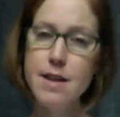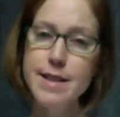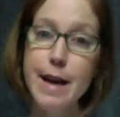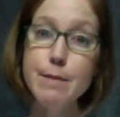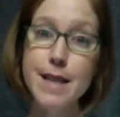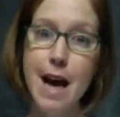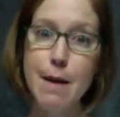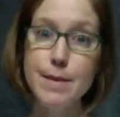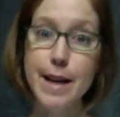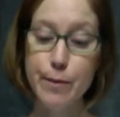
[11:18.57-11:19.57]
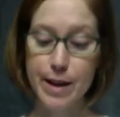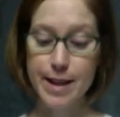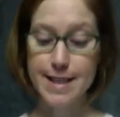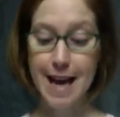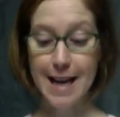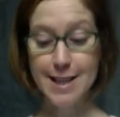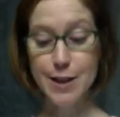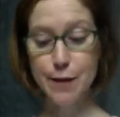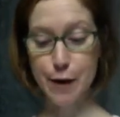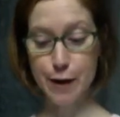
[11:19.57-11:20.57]
Sometimes I read the
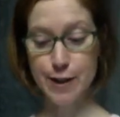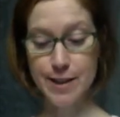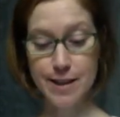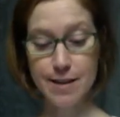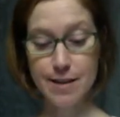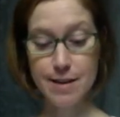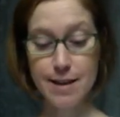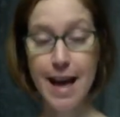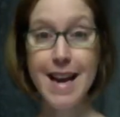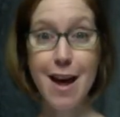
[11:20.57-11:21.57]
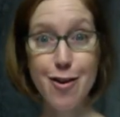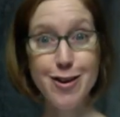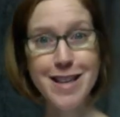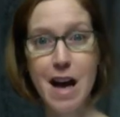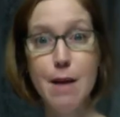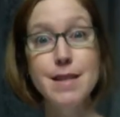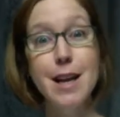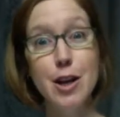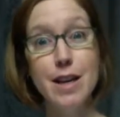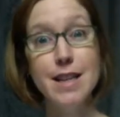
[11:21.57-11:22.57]
text first, and other times
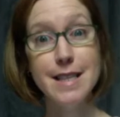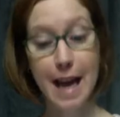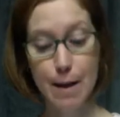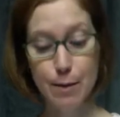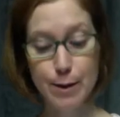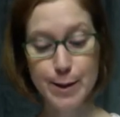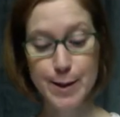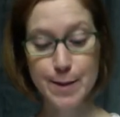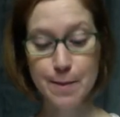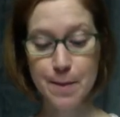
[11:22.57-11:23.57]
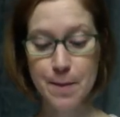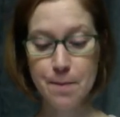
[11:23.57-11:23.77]
I look at the tables.